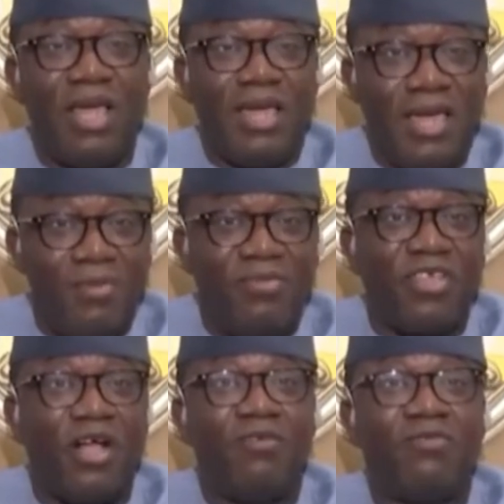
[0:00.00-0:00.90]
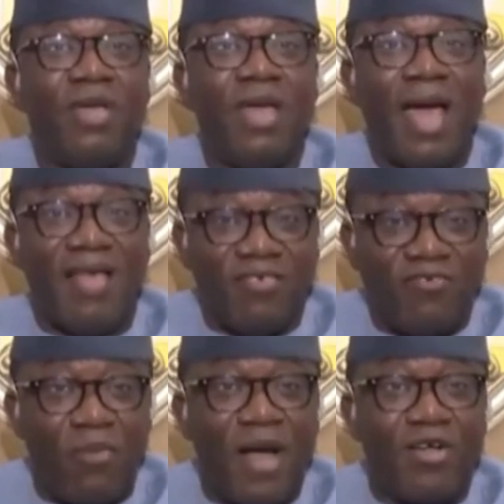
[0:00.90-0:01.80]
He himself, as a
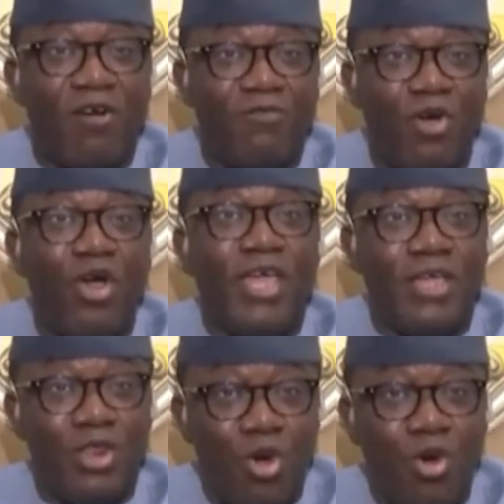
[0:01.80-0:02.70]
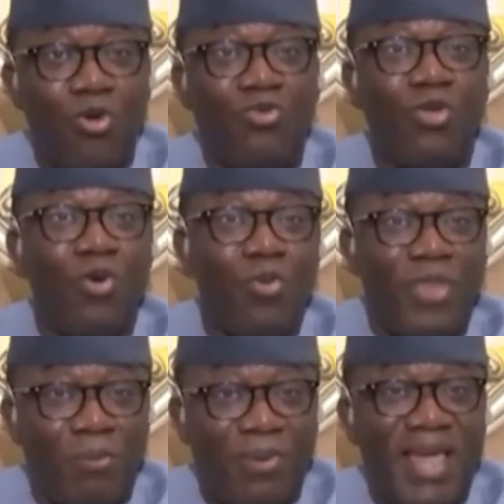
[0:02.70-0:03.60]
former governor, he knows
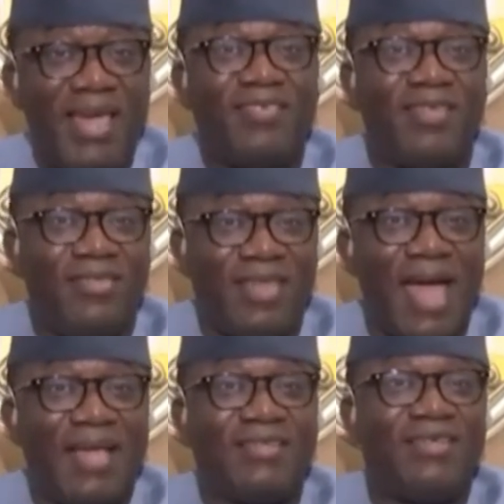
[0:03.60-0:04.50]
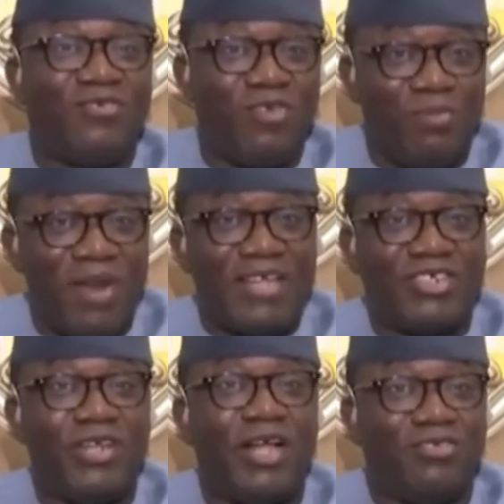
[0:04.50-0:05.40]
the place that
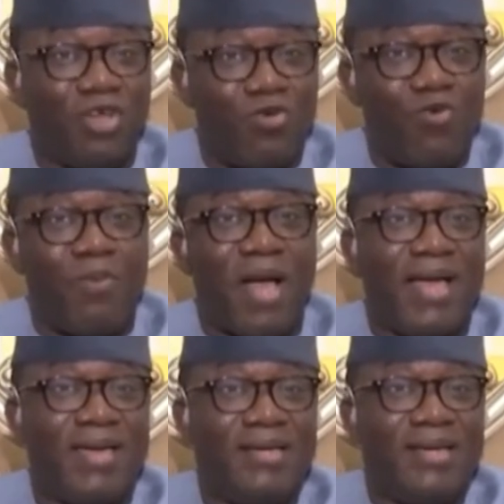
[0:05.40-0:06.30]
subnationals occupy